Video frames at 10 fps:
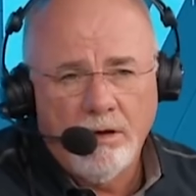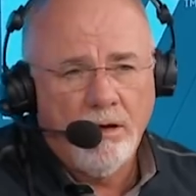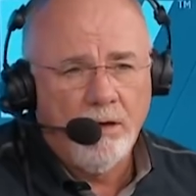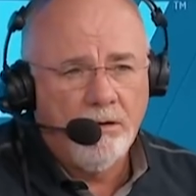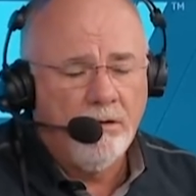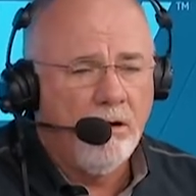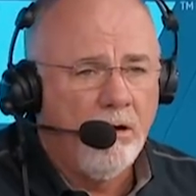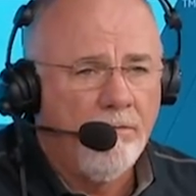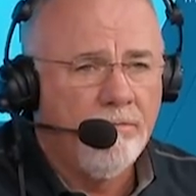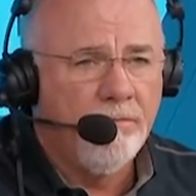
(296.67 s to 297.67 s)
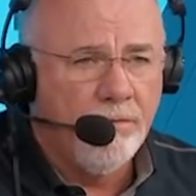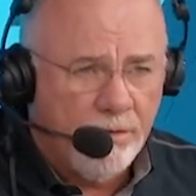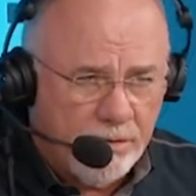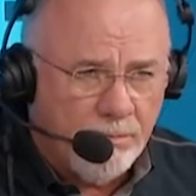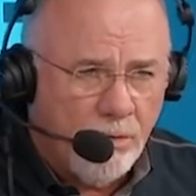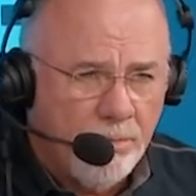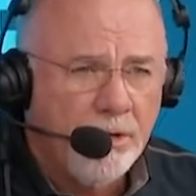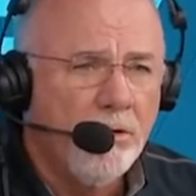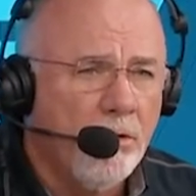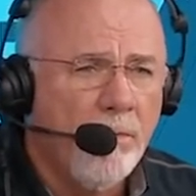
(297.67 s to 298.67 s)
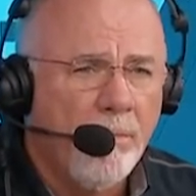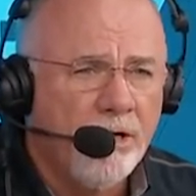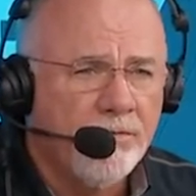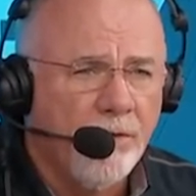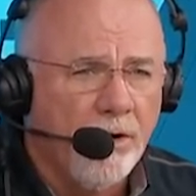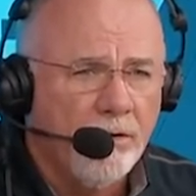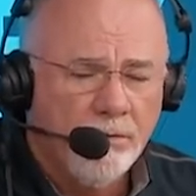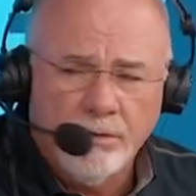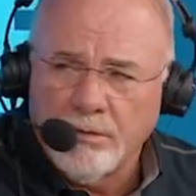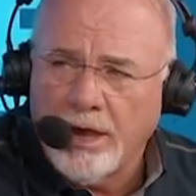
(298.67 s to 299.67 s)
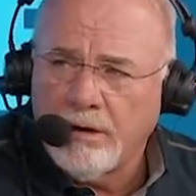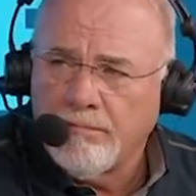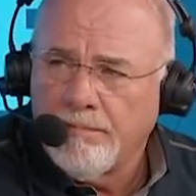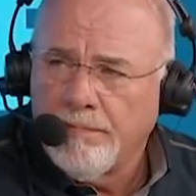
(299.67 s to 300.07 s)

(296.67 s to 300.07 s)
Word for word: And for this moment, you're my best friend. Don't do that.